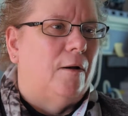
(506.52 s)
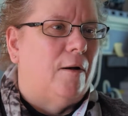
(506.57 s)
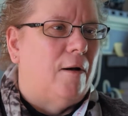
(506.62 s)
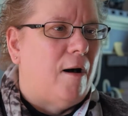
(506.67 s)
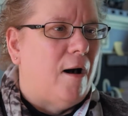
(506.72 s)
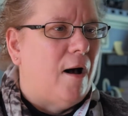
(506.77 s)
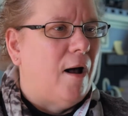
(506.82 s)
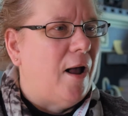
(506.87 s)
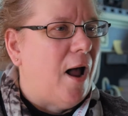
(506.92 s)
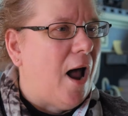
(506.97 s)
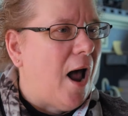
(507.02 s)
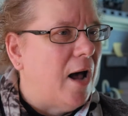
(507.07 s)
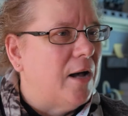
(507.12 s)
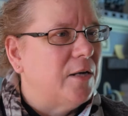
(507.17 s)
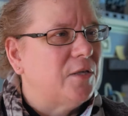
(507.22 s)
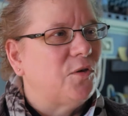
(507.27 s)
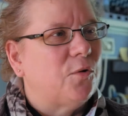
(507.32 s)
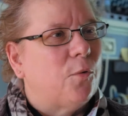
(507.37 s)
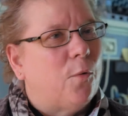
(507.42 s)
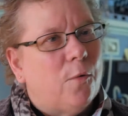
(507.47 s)
I
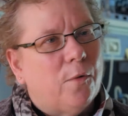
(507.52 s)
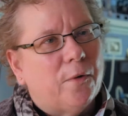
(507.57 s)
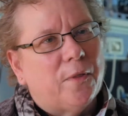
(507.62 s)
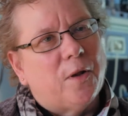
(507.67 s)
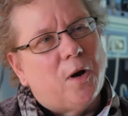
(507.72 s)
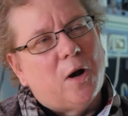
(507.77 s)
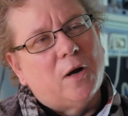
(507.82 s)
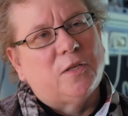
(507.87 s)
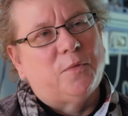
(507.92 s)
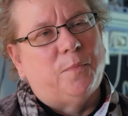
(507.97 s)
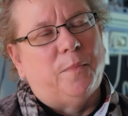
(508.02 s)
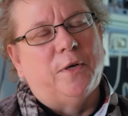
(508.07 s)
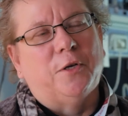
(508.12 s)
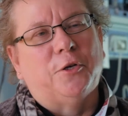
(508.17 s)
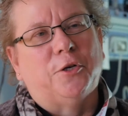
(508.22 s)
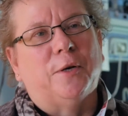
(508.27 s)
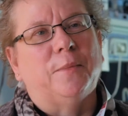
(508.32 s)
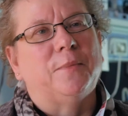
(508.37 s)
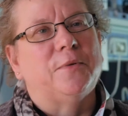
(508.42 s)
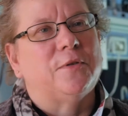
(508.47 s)
asked Orthodox
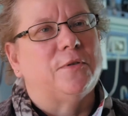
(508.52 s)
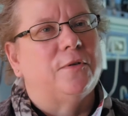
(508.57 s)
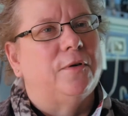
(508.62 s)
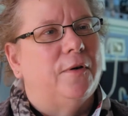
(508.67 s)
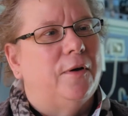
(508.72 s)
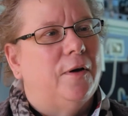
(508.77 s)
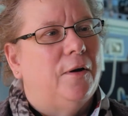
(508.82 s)
bishops,